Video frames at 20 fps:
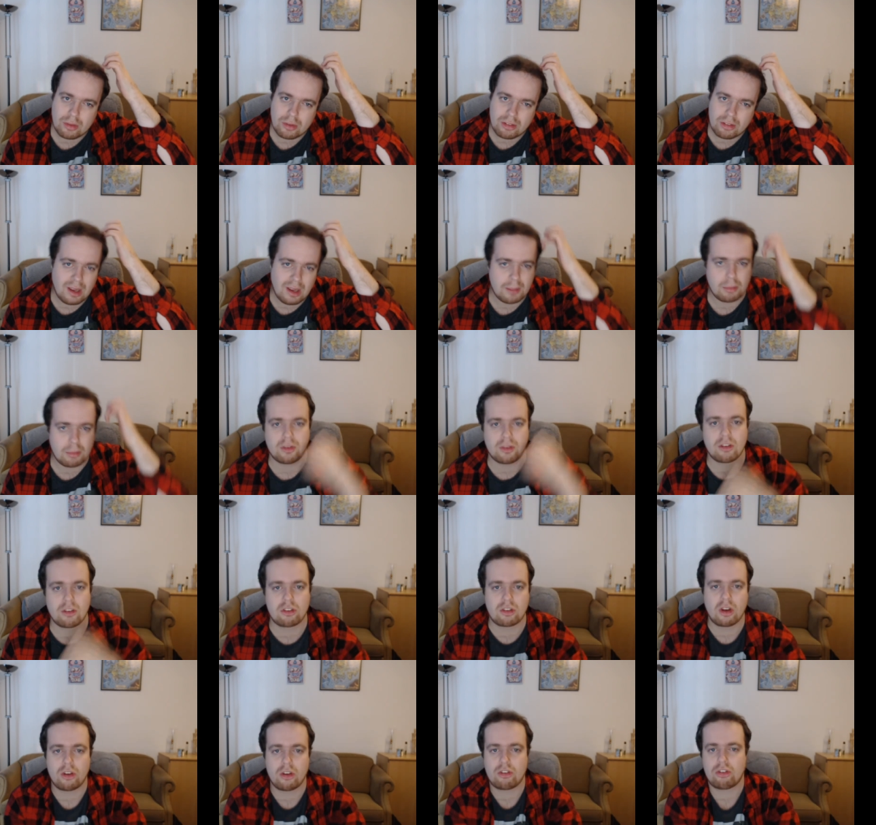type of
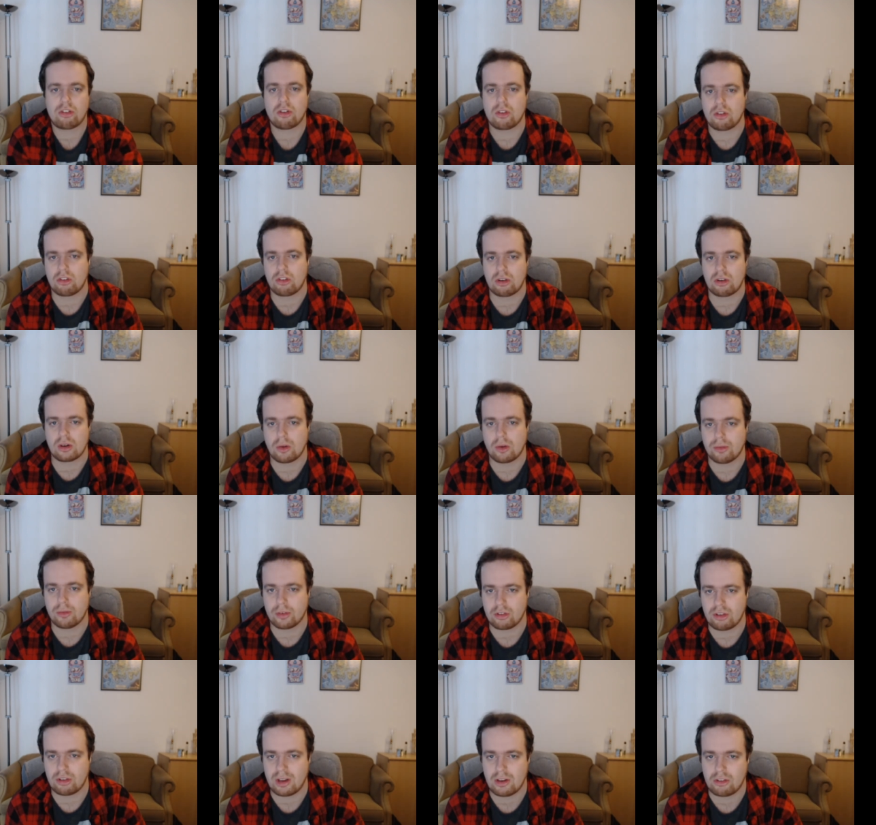discussions and
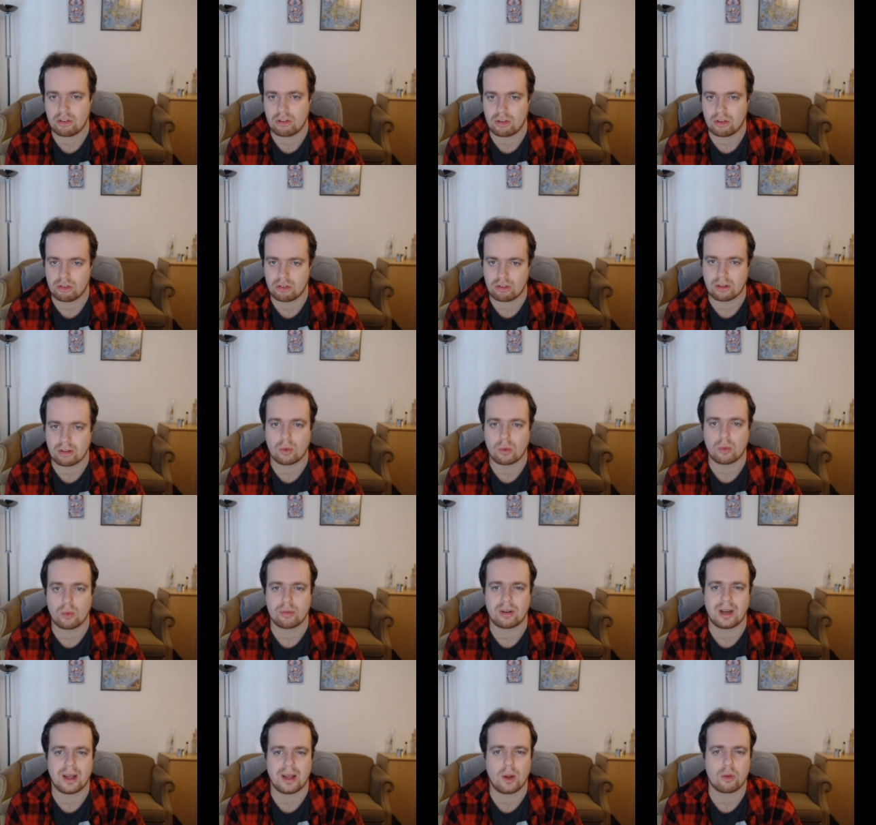conversations that are
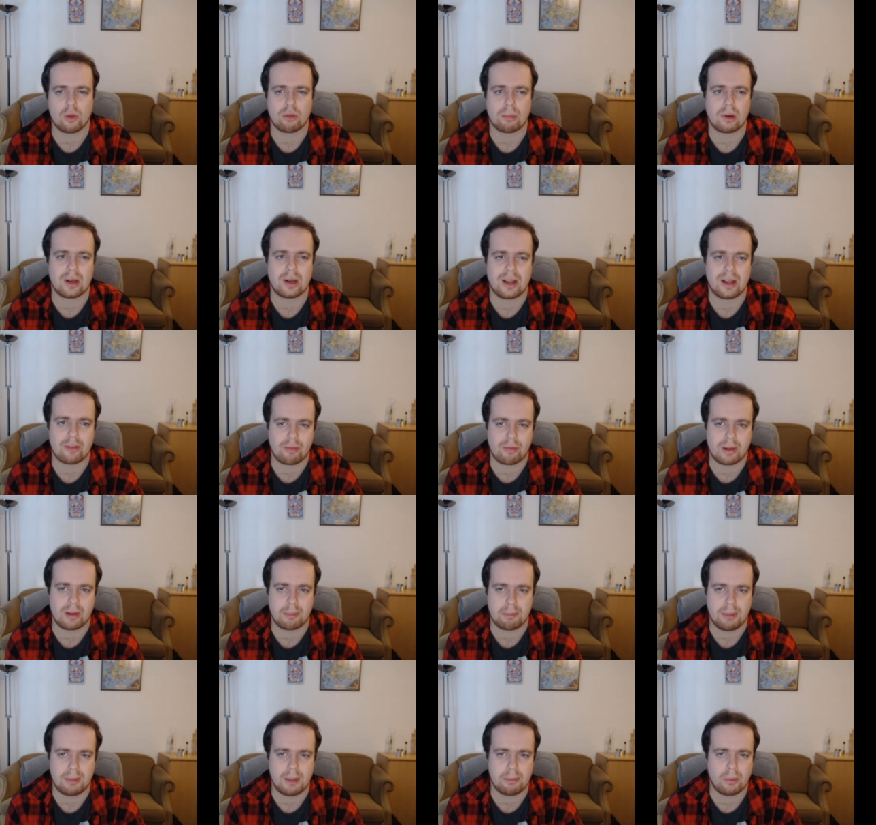often held among left-wing
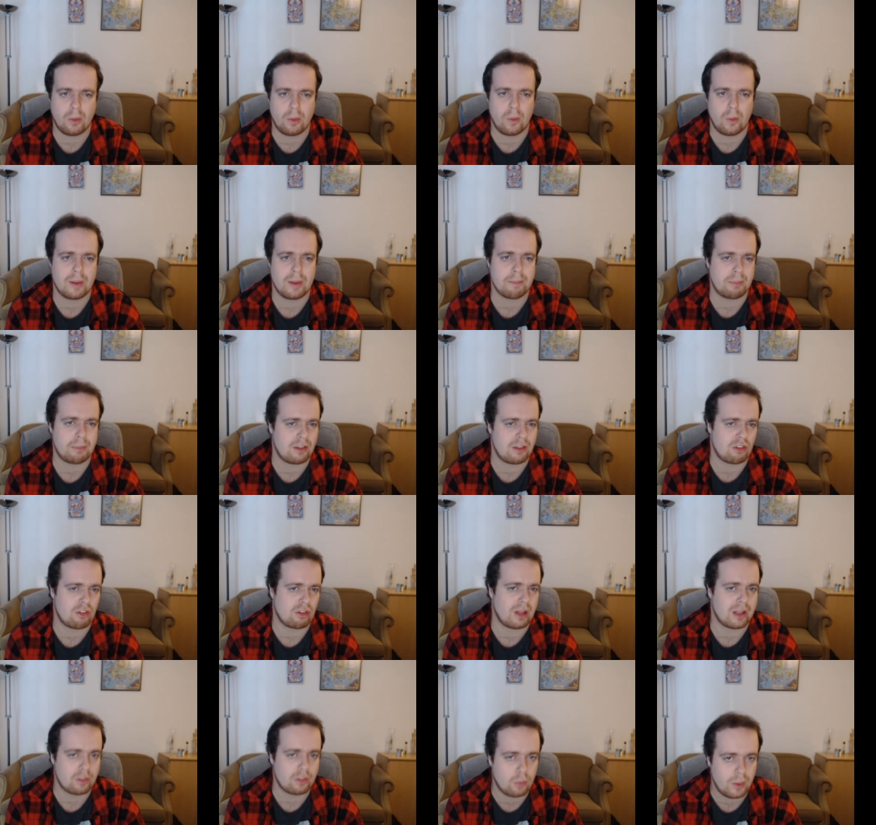people in places
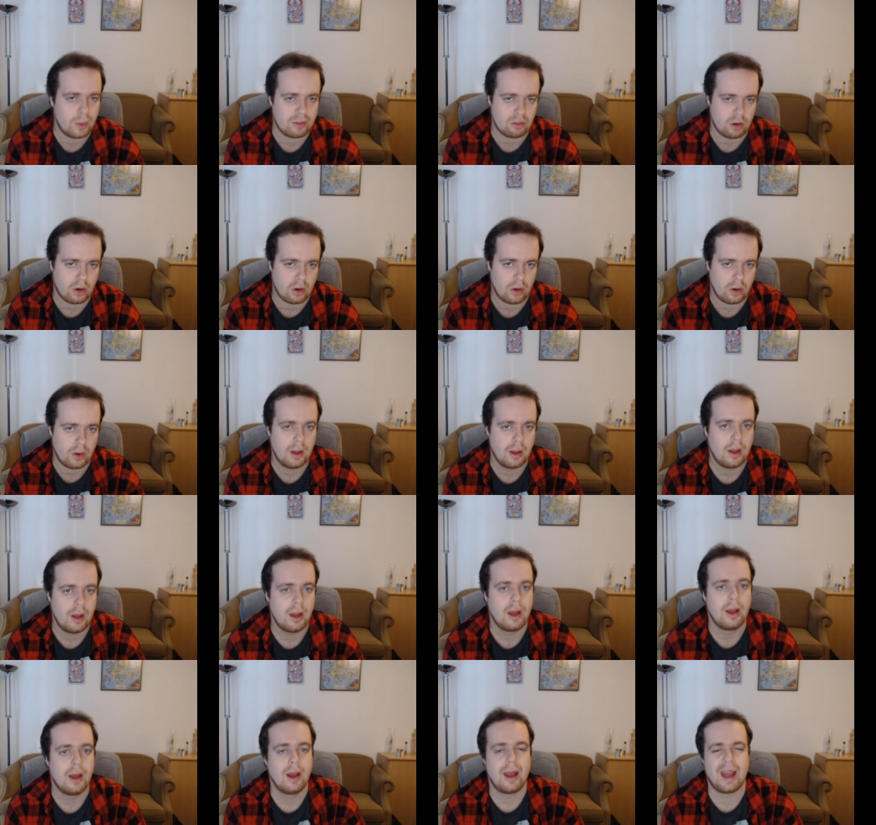like Twitter.
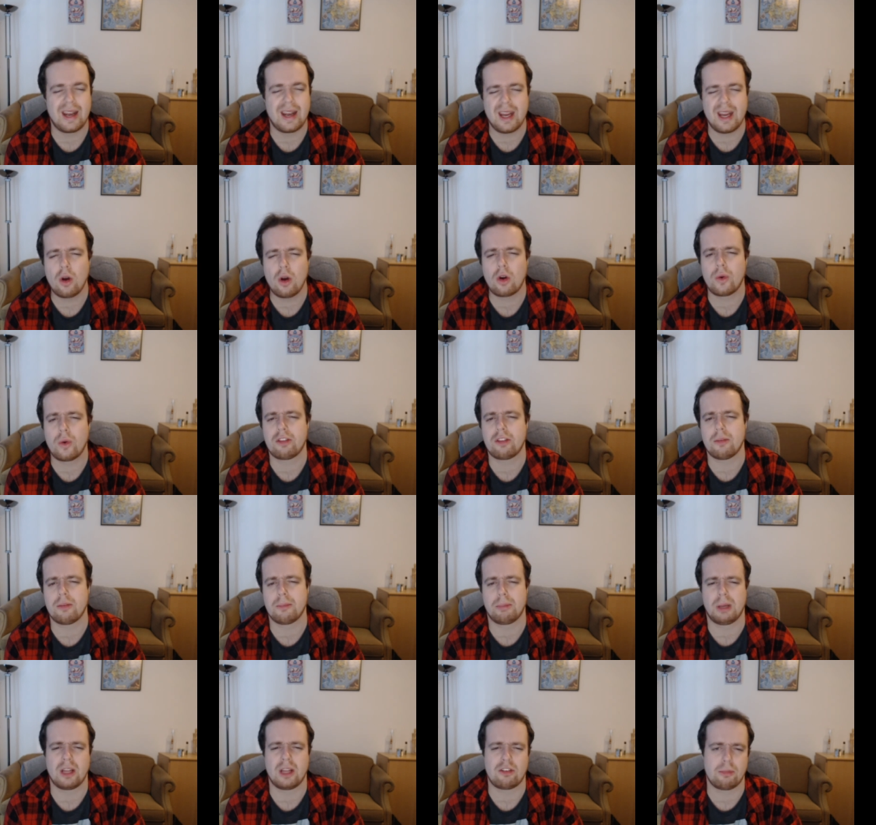And the algorithm
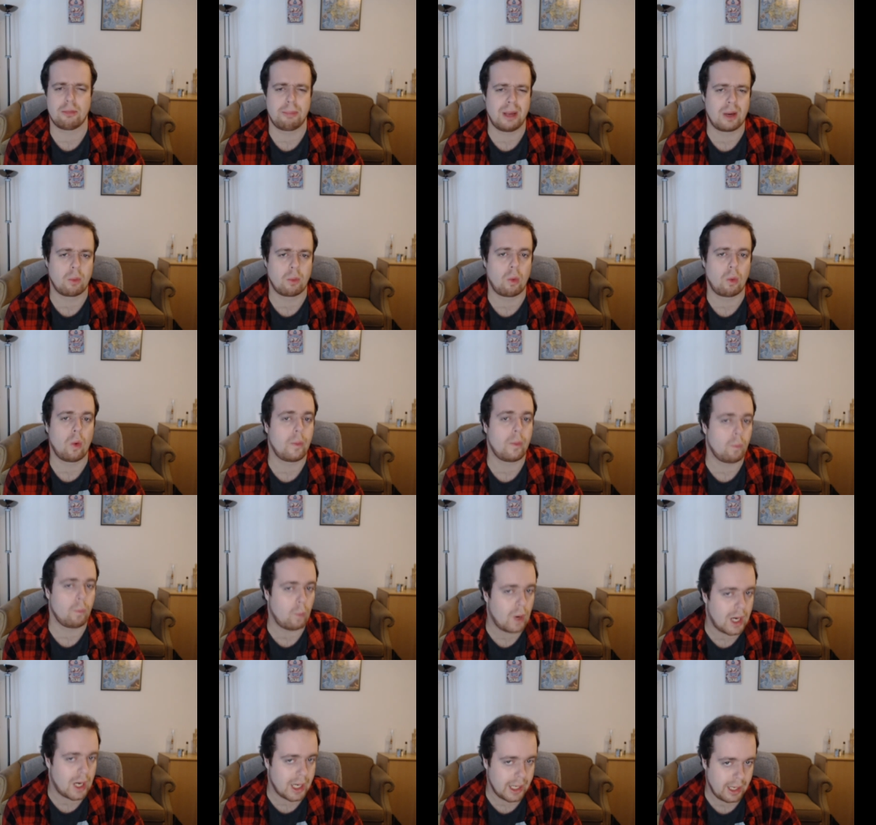plays a big role in
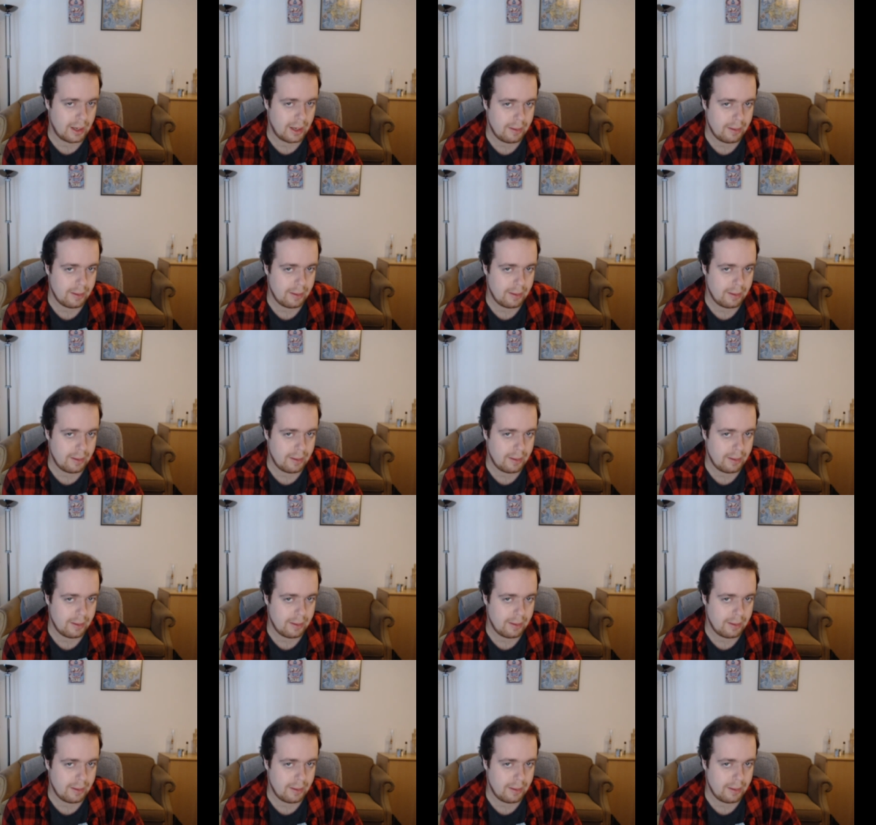why.